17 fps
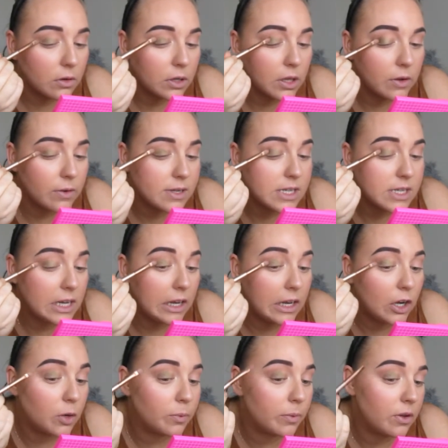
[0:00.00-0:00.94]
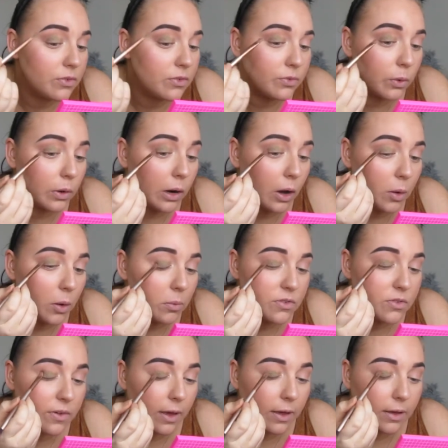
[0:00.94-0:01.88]
There is a little bit of fallout on
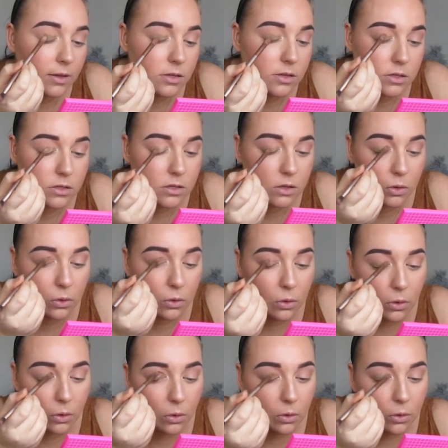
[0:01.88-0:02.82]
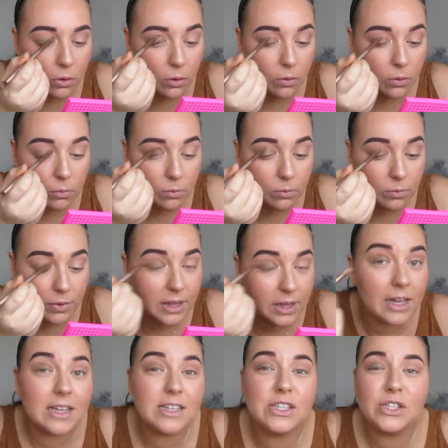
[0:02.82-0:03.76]
my face.
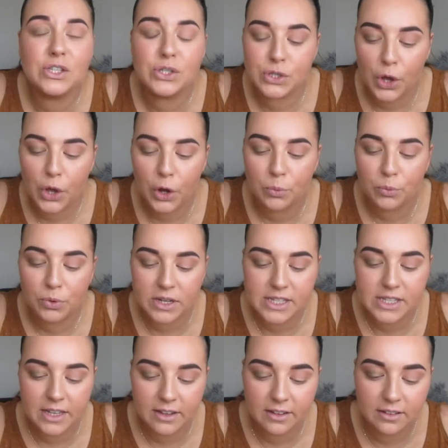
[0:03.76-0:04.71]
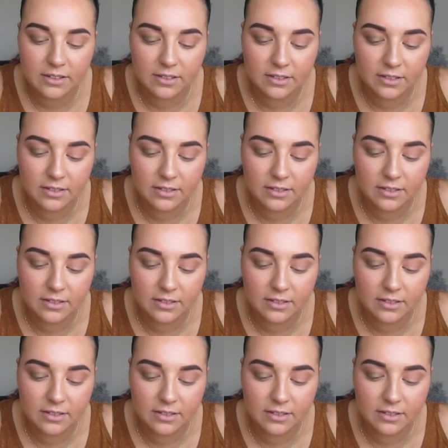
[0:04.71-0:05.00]
That is so pretty.